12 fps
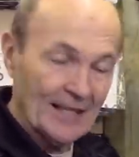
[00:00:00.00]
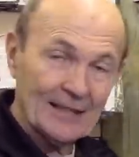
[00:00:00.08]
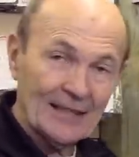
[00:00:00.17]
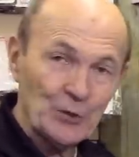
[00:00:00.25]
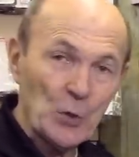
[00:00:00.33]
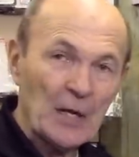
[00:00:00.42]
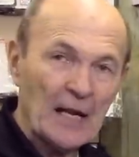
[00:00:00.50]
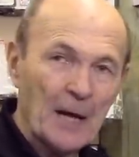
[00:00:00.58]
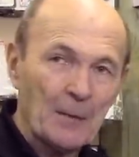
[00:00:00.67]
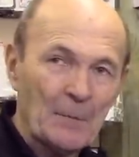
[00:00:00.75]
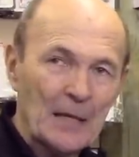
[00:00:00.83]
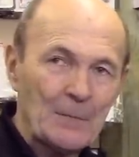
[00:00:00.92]
you can
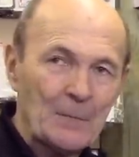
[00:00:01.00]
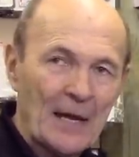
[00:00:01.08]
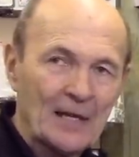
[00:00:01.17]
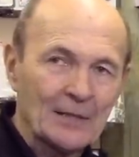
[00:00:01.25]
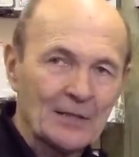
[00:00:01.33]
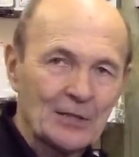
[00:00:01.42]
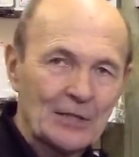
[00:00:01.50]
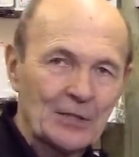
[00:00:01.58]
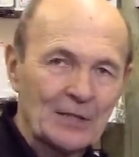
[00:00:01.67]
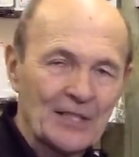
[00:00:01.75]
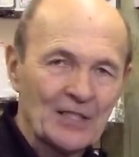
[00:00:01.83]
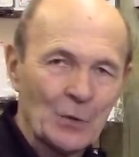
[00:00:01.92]
help maybe make a
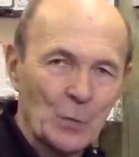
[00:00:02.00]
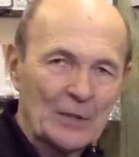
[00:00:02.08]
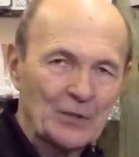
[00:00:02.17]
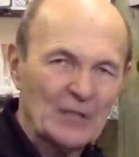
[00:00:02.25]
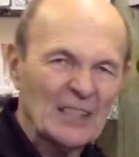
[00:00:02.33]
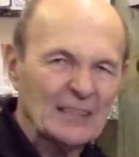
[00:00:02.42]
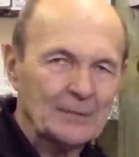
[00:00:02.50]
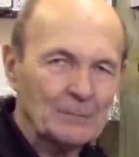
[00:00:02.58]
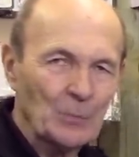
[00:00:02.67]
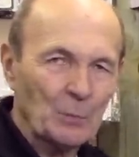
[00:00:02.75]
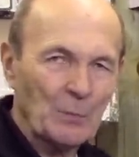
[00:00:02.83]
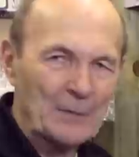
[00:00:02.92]
decision as to which
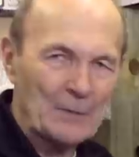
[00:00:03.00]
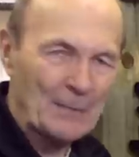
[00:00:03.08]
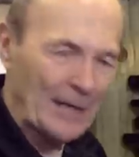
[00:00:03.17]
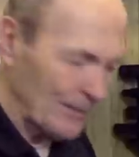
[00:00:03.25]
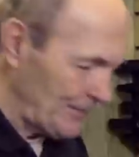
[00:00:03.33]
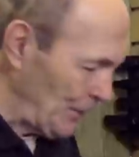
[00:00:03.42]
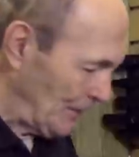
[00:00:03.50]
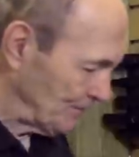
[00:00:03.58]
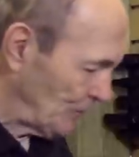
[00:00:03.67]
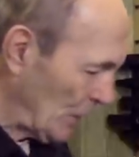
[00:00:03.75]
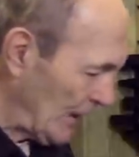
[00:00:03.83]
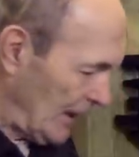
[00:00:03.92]
might be better for you.
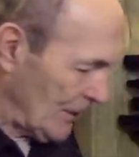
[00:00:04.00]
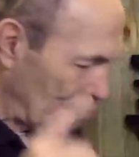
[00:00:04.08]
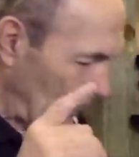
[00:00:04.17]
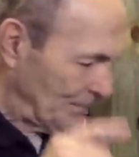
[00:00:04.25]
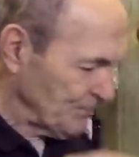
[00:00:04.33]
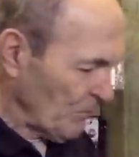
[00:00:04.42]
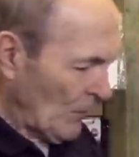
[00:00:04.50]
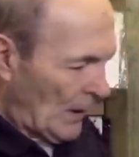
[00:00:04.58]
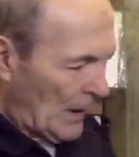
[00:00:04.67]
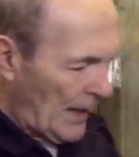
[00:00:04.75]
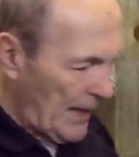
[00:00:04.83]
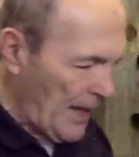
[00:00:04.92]
Okay, here we go.
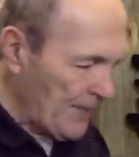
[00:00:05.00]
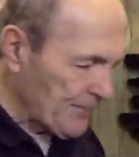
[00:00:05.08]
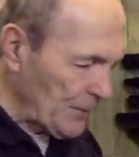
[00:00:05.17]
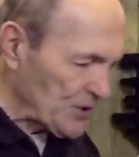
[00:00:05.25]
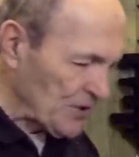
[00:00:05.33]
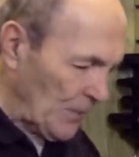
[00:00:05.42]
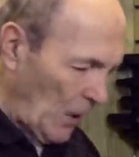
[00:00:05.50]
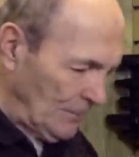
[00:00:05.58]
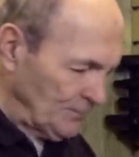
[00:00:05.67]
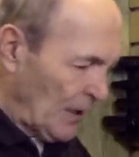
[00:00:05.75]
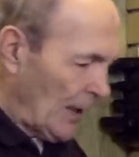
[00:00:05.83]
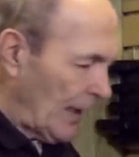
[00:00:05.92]
I have, first of
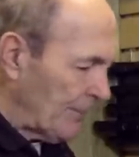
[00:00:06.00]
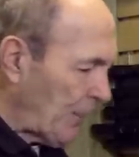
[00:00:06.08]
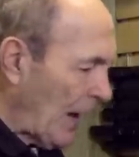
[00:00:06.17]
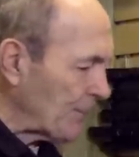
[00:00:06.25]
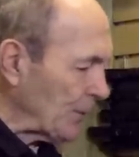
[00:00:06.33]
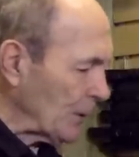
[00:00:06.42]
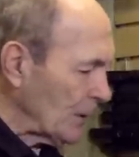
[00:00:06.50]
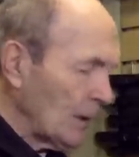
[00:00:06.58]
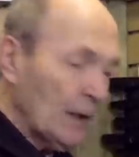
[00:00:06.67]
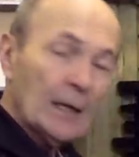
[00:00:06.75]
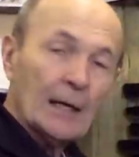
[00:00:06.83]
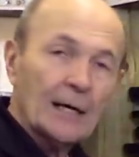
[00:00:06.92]
all, a popular,
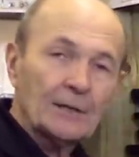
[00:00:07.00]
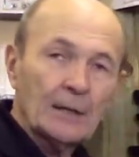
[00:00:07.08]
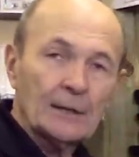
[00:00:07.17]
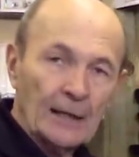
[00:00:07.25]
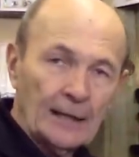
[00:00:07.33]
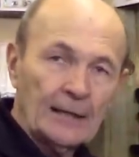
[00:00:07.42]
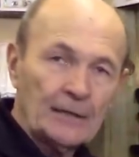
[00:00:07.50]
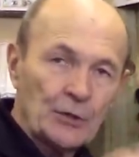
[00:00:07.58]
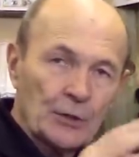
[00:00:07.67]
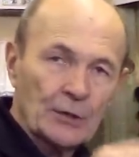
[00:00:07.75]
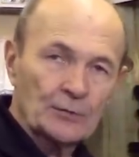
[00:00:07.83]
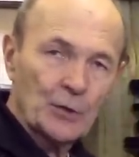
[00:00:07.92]
I need you
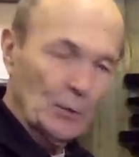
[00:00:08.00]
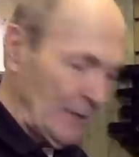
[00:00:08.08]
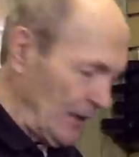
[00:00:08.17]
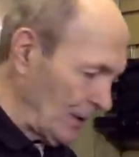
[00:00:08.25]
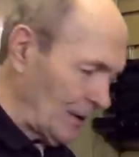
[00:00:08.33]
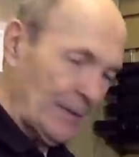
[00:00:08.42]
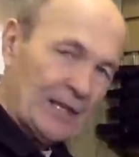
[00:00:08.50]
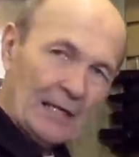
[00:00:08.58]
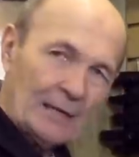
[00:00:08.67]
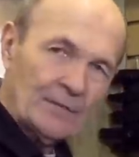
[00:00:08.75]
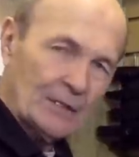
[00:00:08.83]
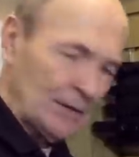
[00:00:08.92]
to zoom in here a bit,
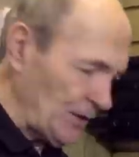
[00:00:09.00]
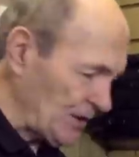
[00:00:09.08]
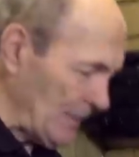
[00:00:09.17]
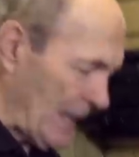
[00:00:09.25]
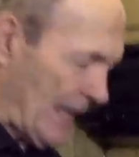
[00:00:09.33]
Kevin. Can you see my